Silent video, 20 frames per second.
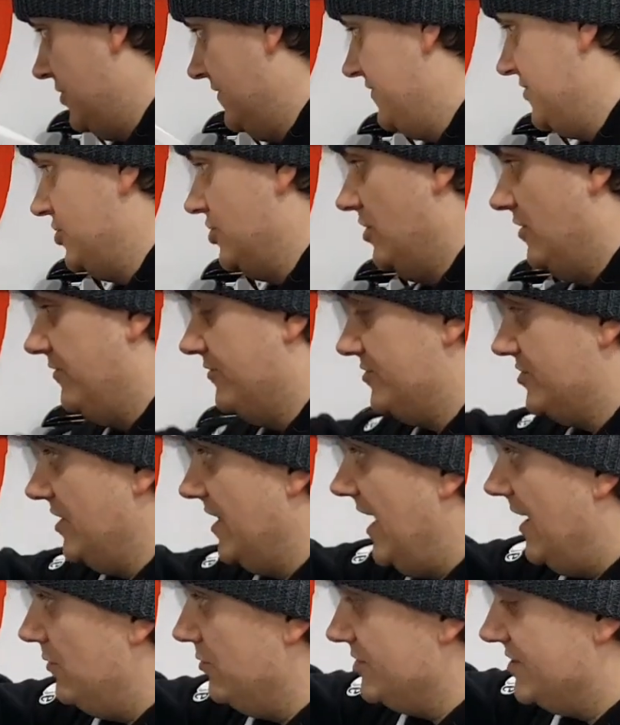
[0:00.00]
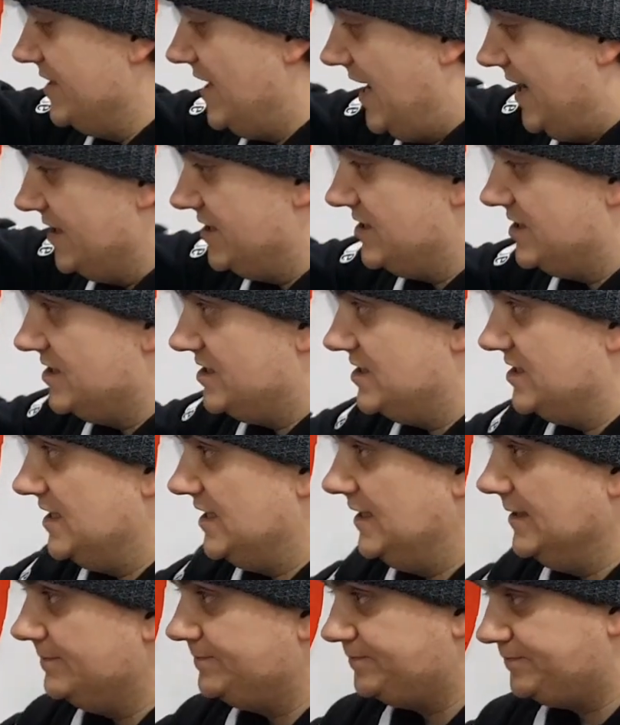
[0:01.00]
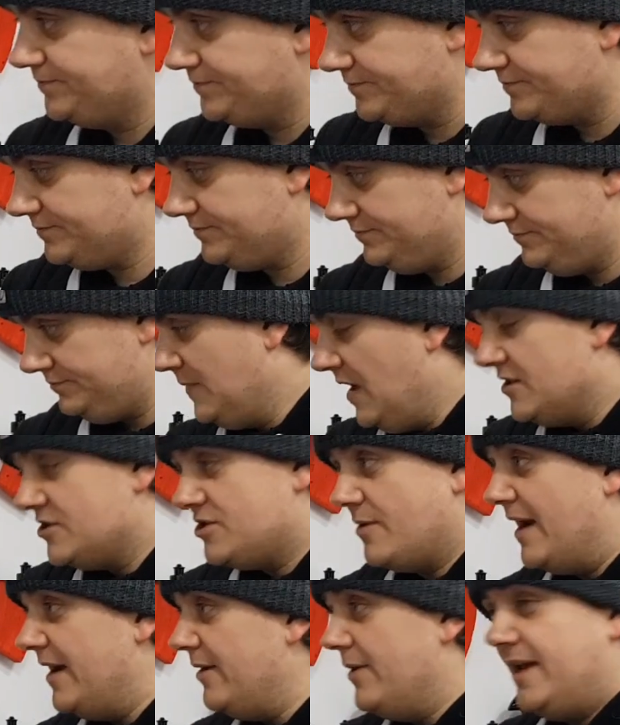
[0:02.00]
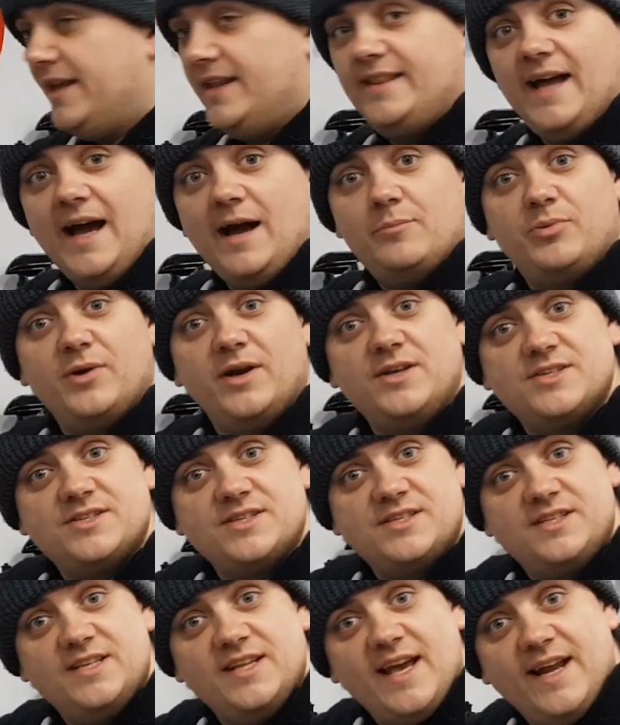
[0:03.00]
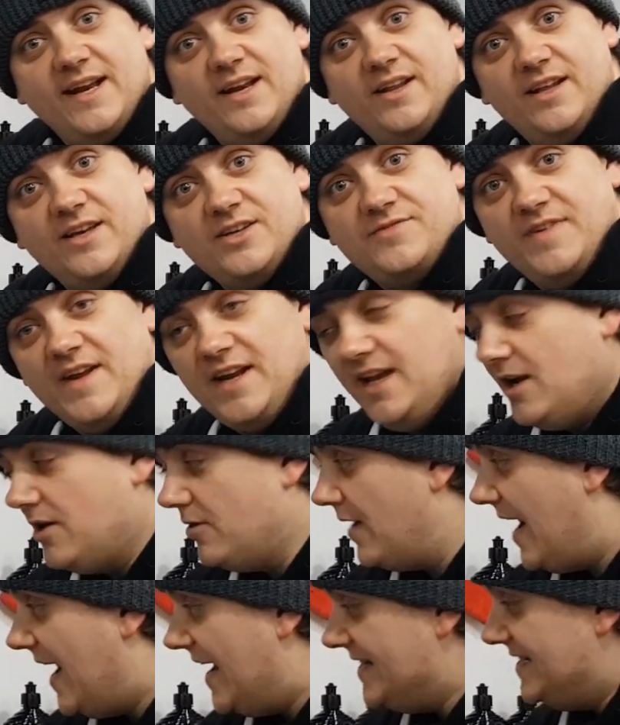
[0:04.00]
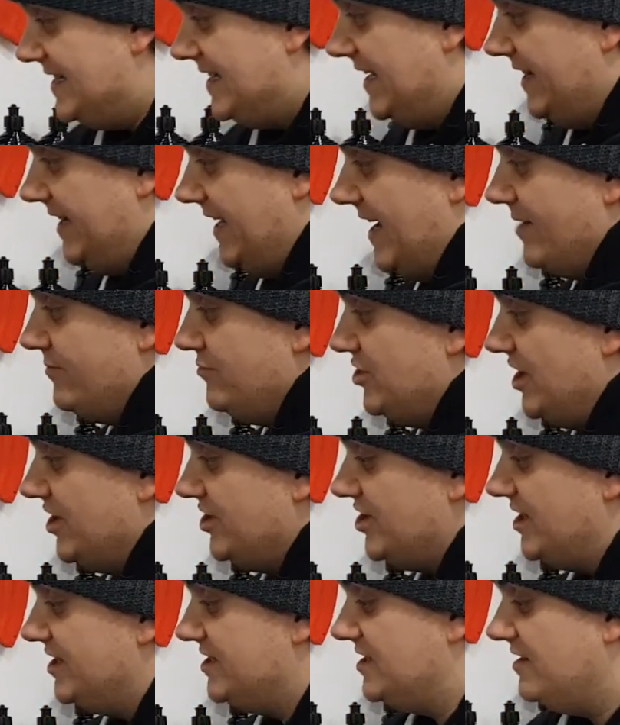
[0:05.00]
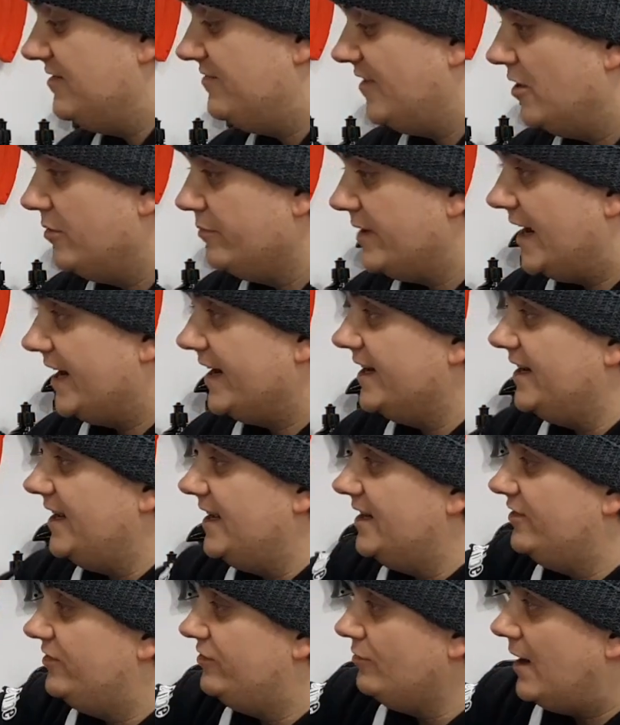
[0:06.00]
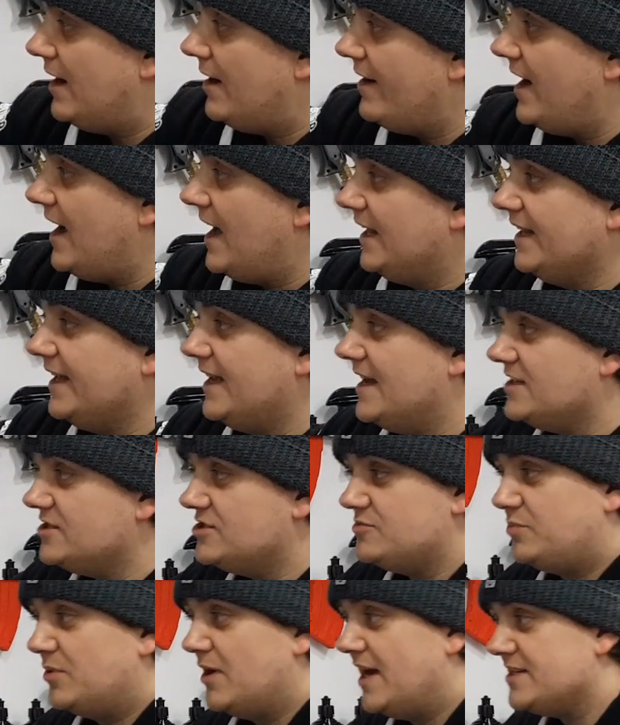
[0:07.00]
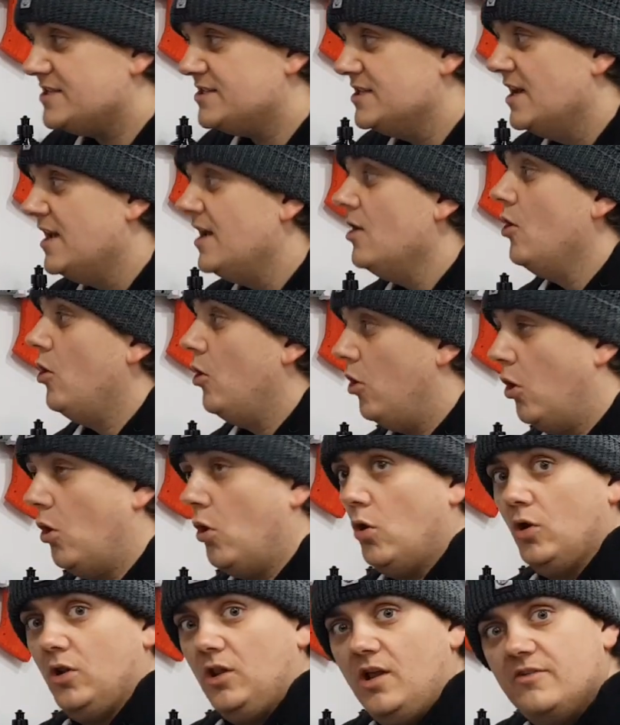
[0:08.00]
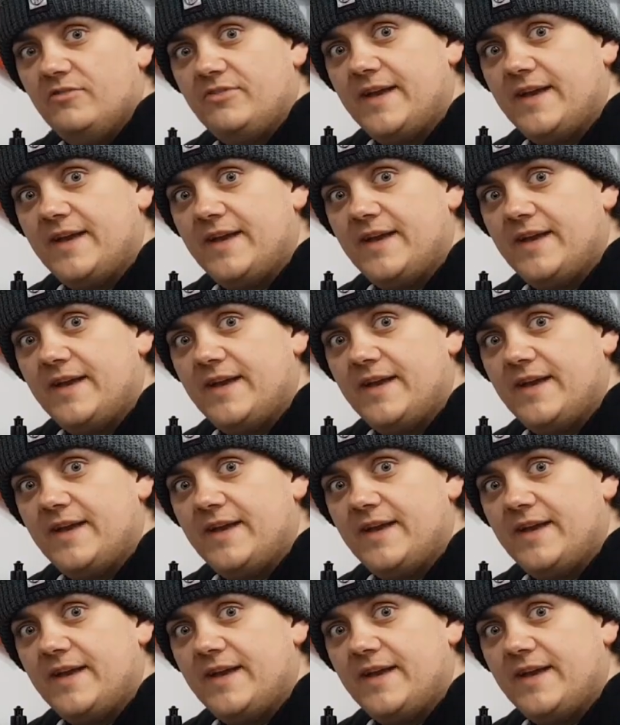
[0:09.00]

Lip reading: of stuff. So that was nice to see. So anyway, that brings us to the end of this video, adding in the MJJC foam cannon into our AliExpress haul of